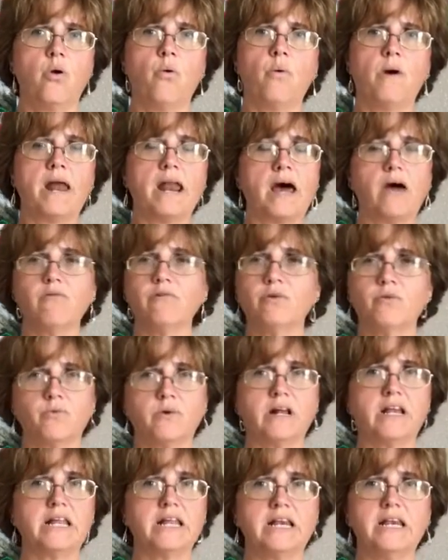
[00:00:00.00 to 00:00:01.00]
What I would
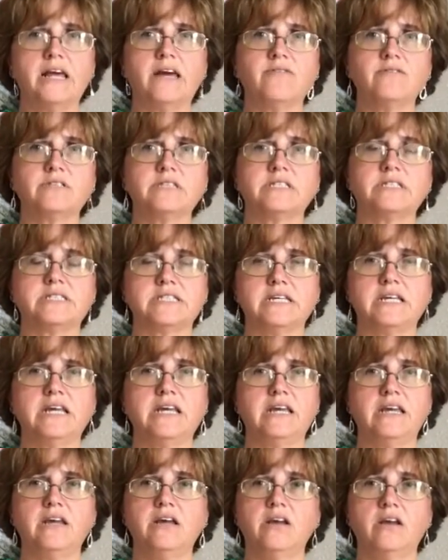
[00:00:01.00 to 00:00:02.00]
really love to
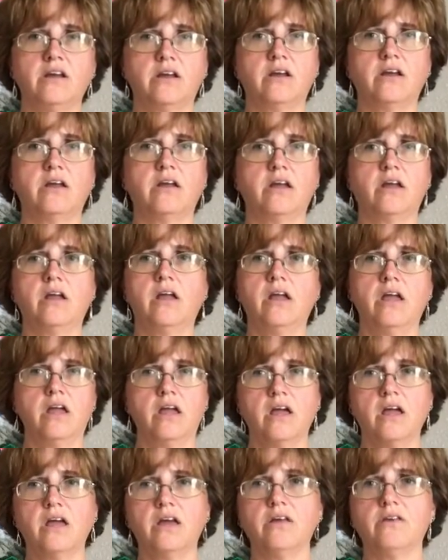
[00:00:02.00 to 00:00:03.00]
see
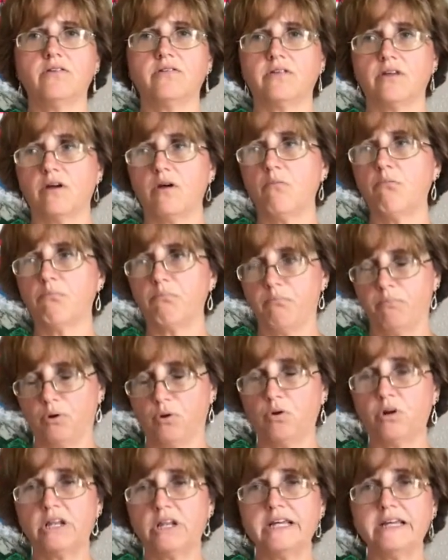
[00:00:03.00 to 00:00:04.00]
is
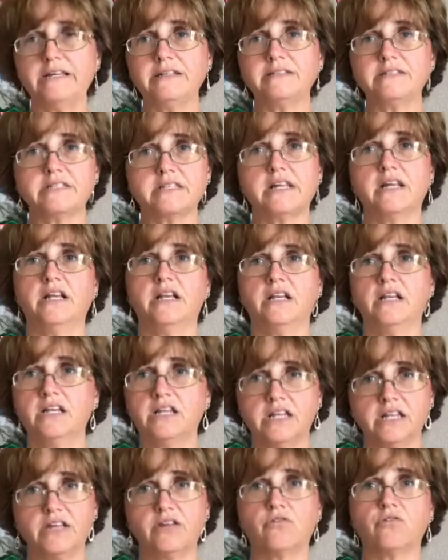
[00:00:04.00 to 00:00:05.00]
bullies
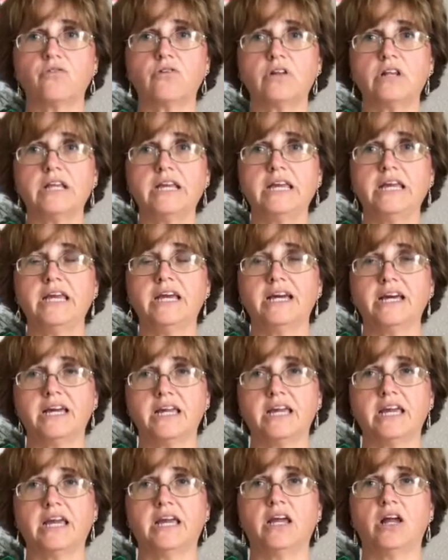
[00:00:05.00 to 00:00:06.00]
literally
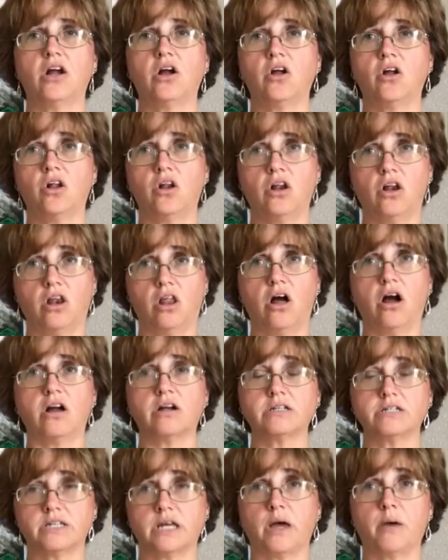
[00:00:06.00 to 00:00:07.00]
get
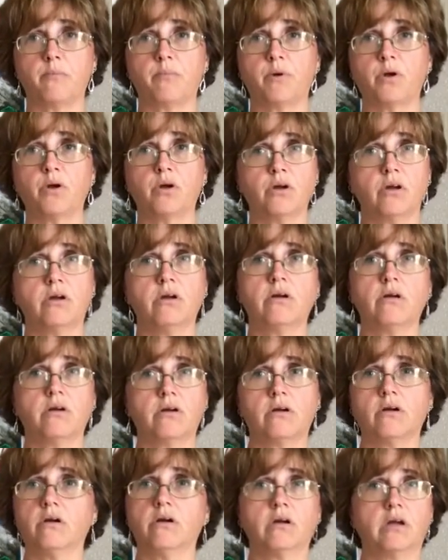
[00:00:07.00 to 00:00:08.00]
locked up.
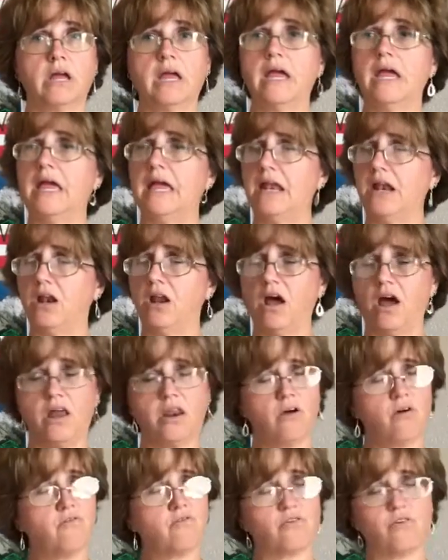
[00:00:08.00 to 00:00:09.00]
And not
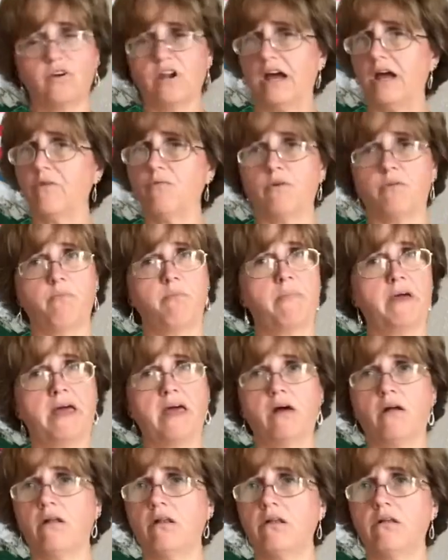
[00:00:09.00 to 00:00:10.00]
overnight with
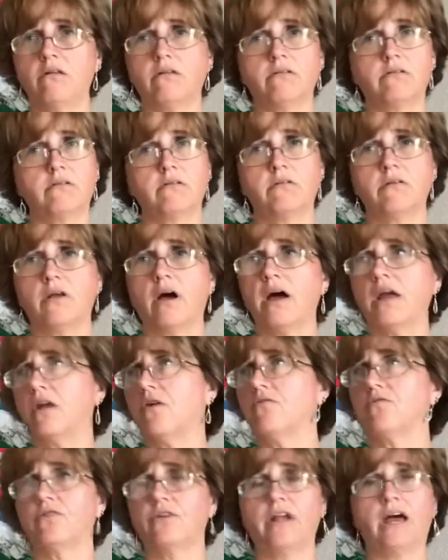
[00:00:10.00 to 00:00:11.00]
bail. Not
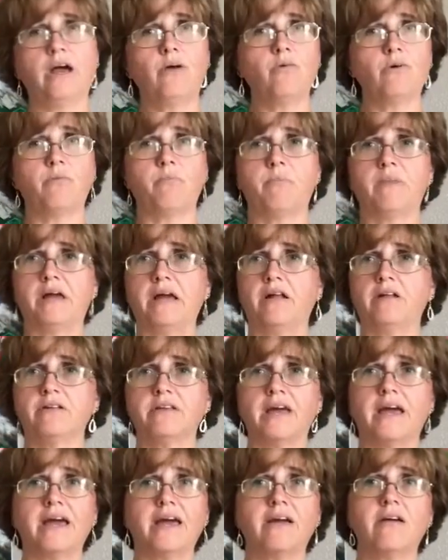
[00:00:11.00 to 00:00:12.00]
overnight with bail.
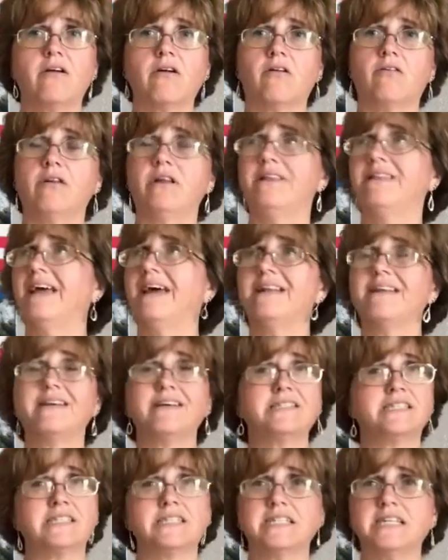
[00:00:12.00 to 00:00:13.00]
Daggone it. That
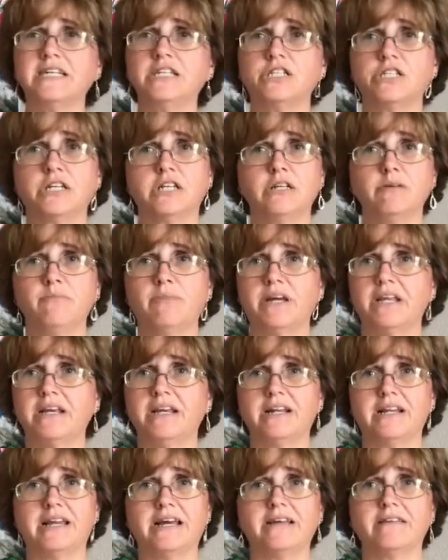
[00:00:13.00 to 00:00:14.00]
doesn't teach anybody
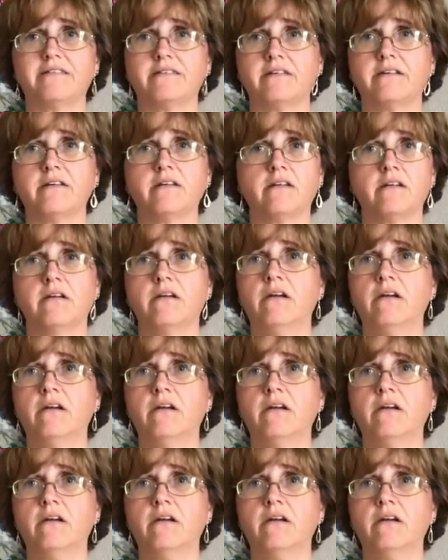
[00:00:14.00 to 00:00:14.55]
a lesson.